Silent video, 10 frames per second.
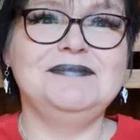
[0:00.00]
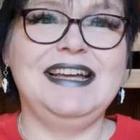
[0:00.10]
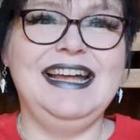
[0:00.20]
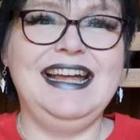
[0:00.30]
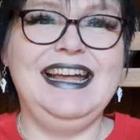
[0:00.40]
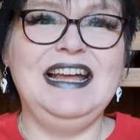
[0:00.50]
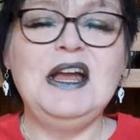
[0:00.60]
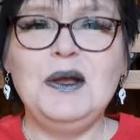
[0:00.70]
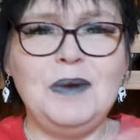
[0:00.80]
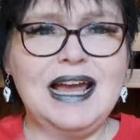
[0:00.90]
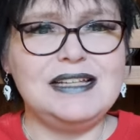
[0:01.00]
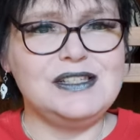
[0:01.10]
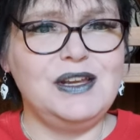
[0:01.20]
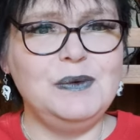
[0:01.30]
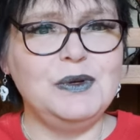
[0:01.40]
We had
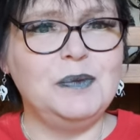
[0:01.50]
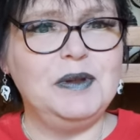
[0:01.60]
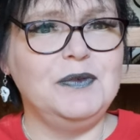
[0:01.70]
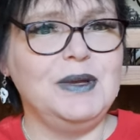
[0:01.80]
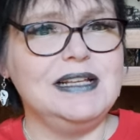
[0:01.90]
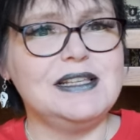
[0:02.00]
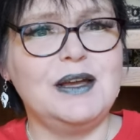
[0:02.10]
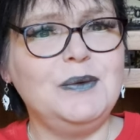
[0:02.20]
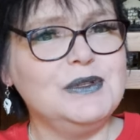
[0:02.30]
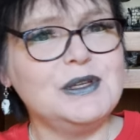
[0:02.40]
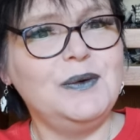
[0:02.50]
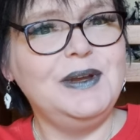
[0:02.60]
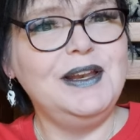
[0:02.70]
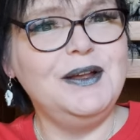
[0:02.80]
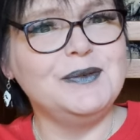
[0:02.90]
snow a couple of weeks ago. What's
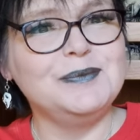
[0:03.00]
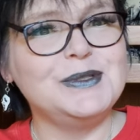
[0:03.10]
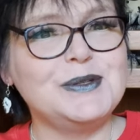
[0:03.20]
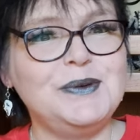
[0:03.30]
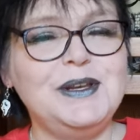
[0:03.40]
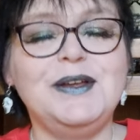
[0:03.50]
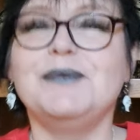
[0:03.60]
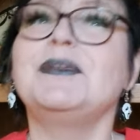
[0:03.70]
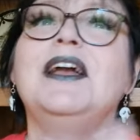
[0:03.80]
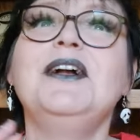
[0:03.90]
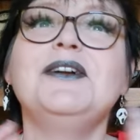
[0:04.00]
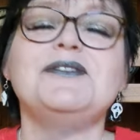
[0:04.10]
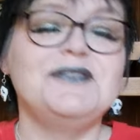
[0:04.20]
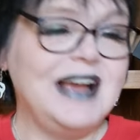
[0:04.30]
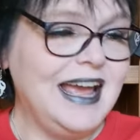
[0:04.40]
going on?
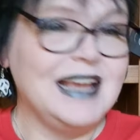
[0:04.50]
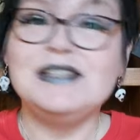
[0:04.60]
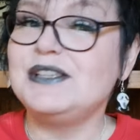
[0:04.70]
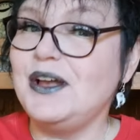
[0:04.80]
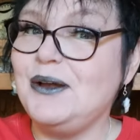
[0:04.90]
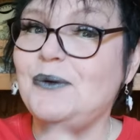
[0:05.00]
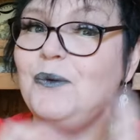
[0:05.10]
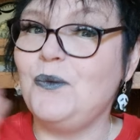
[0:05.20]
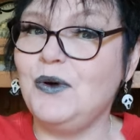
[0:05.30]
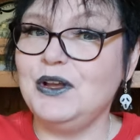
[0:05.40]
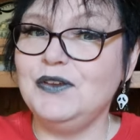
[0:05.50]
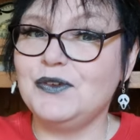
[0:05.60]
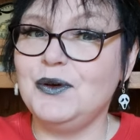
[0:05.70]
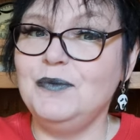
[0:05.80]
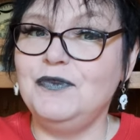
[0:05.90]
Right, so what you've
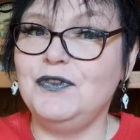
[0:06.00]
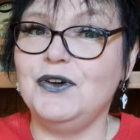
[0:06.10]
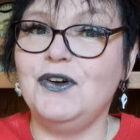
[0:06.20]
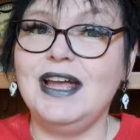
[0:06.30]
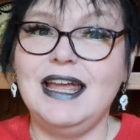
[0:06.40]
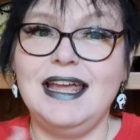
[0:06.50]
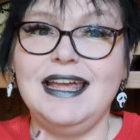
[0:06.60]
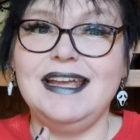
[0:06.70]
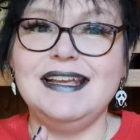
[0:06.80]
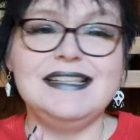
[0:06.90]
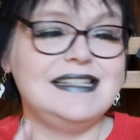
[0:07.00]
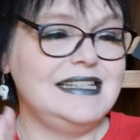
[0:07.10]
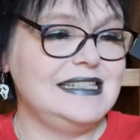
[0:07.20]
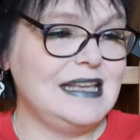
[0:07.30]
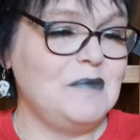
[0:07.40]
come for is
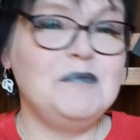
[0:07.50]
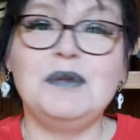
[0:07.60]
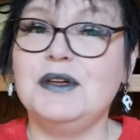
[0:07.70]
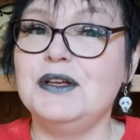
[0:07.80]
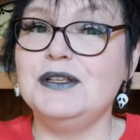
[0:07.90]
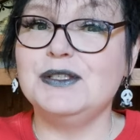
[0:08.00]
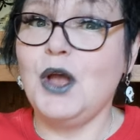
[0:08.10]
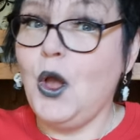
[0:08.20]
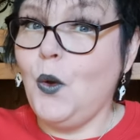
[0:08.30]
December's